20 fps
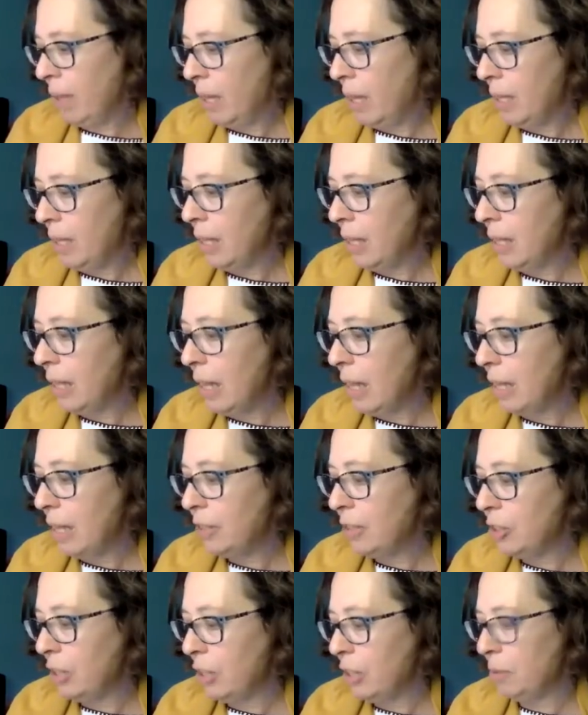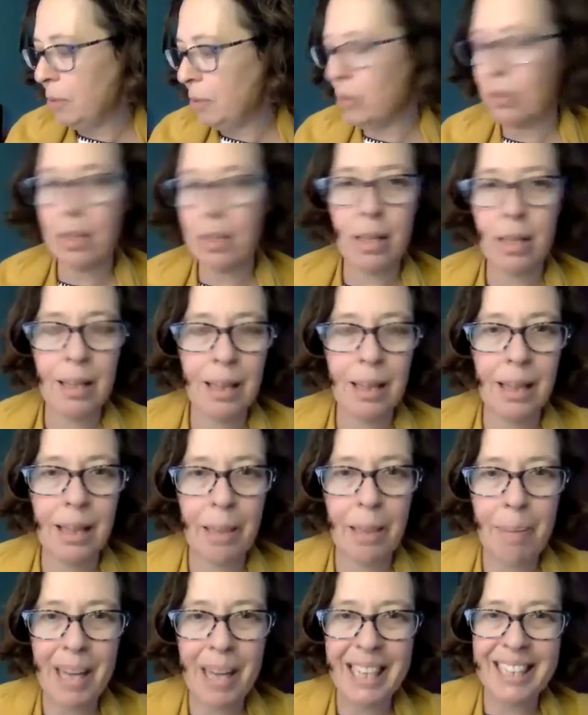And then the last chapter is called La
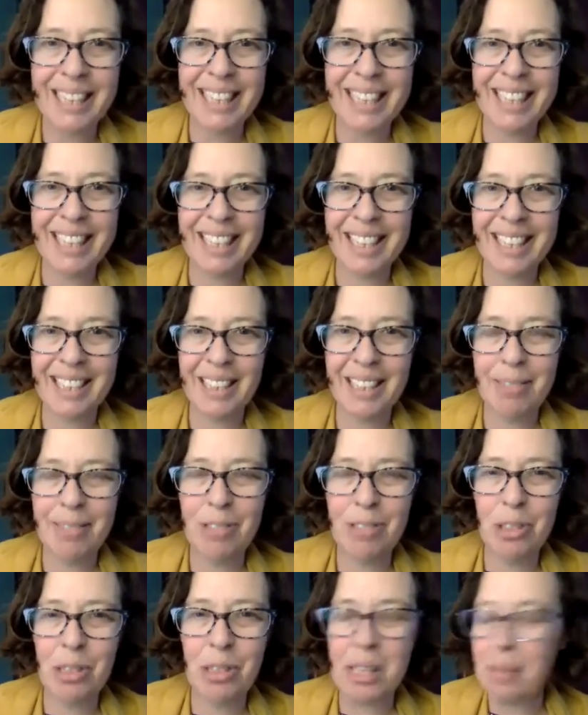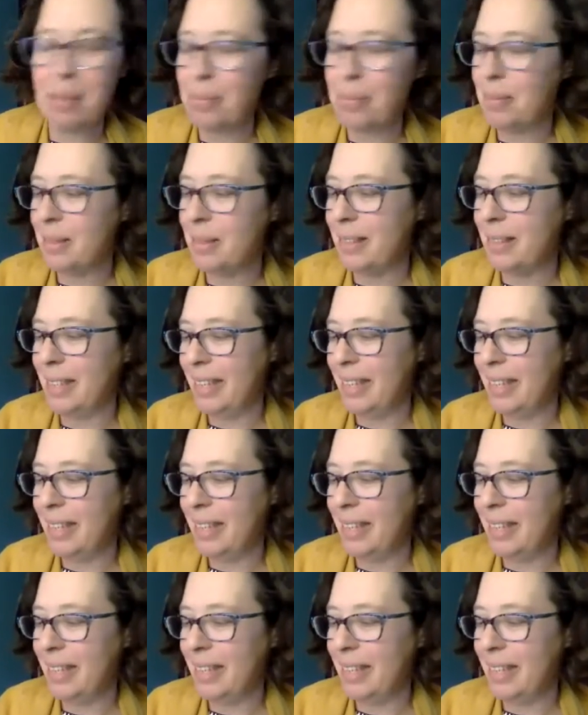Medicina of Dreams.